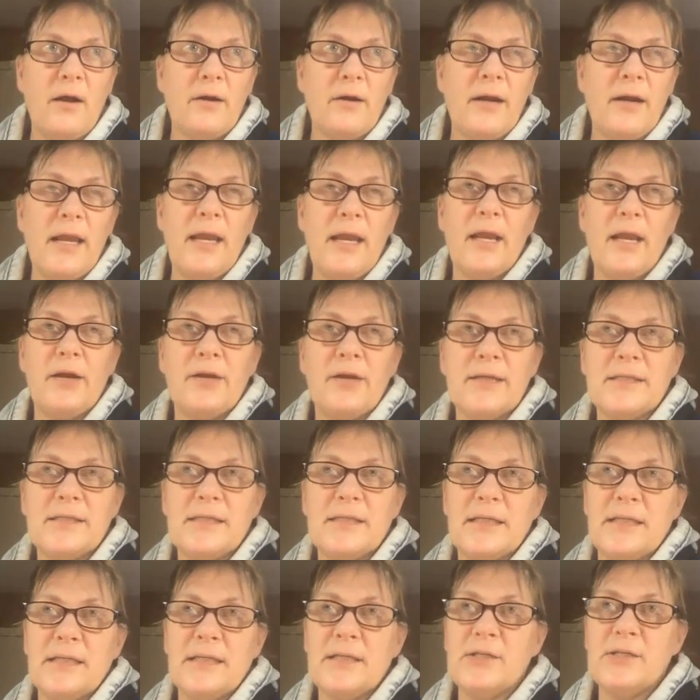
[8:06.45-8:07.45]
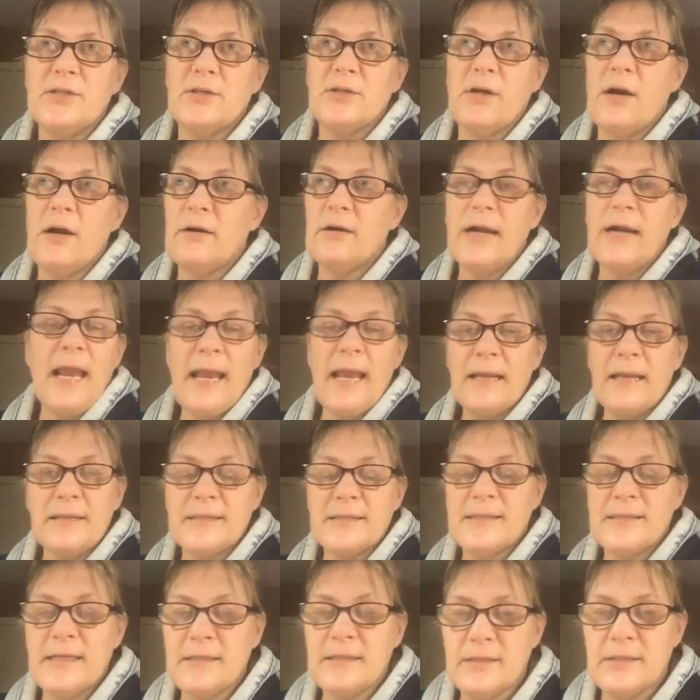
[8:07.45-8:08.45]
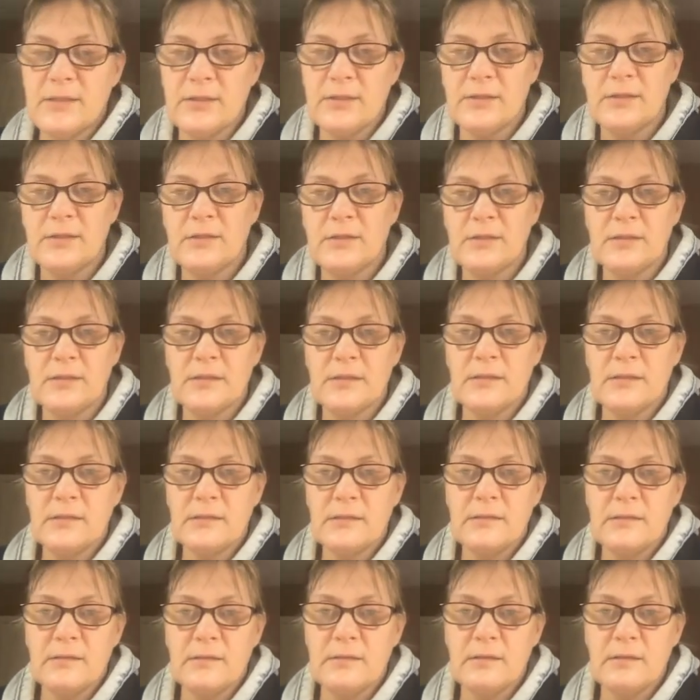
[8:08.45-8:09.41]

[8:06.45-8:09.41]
heritage, our ancestors.